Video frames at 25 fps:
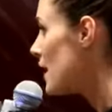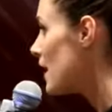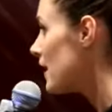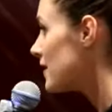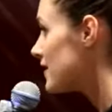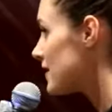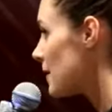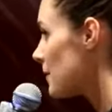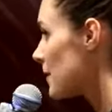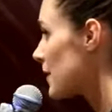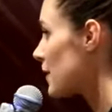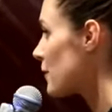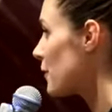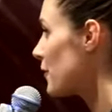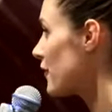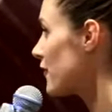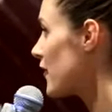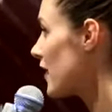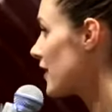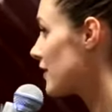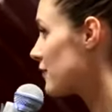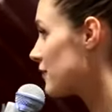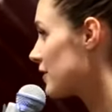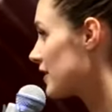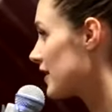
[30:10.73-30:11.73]
And something that we
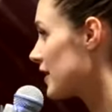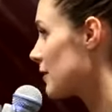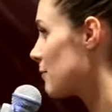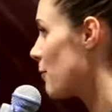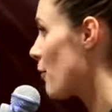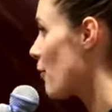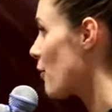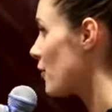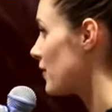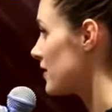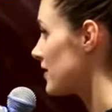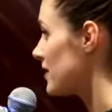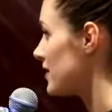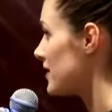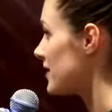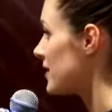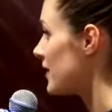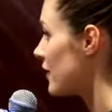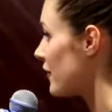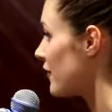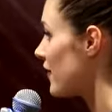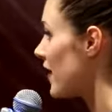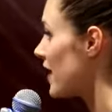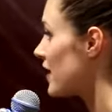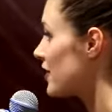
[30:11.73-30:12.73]
found really important is
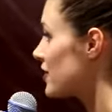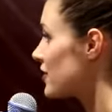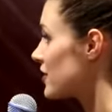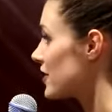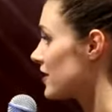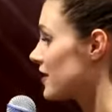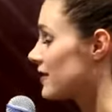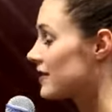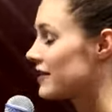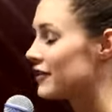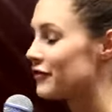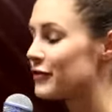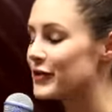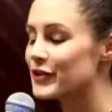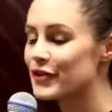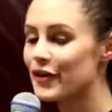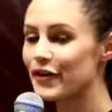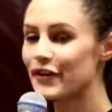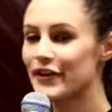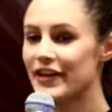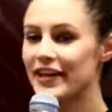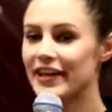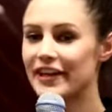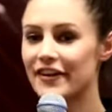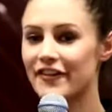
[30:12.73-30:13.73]
innovation. If we
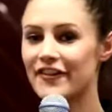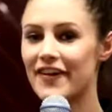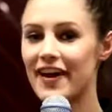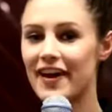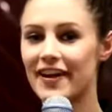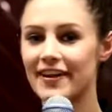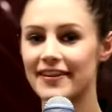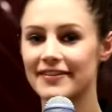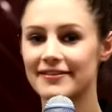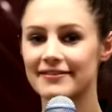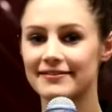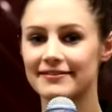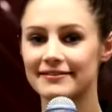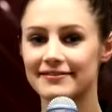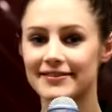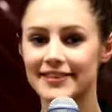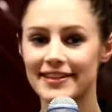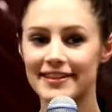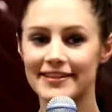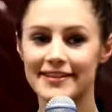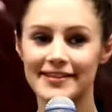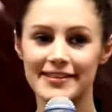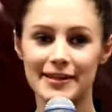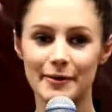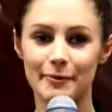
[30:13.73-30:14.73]
don't innovate,
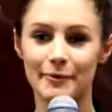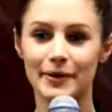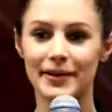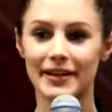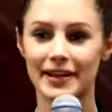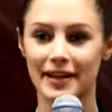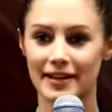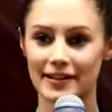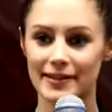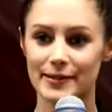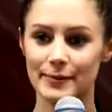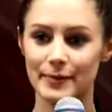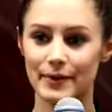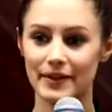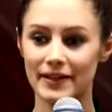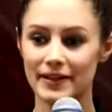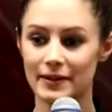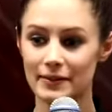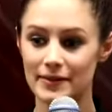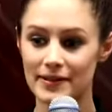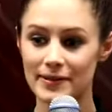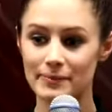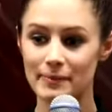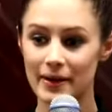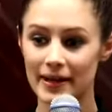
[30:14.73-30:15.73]
somebody else will,
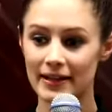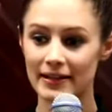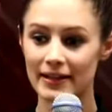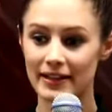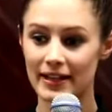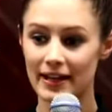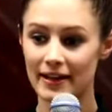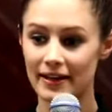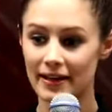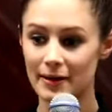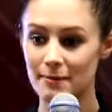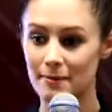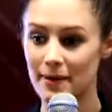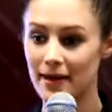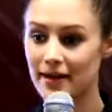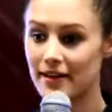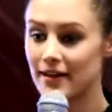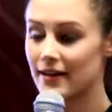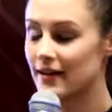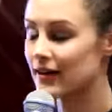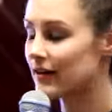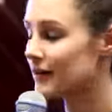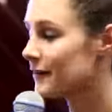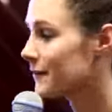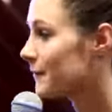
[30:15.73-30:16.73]
and it's mainly our
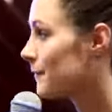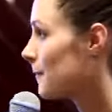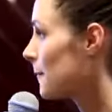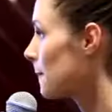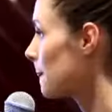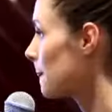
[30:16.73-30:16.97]
competitor.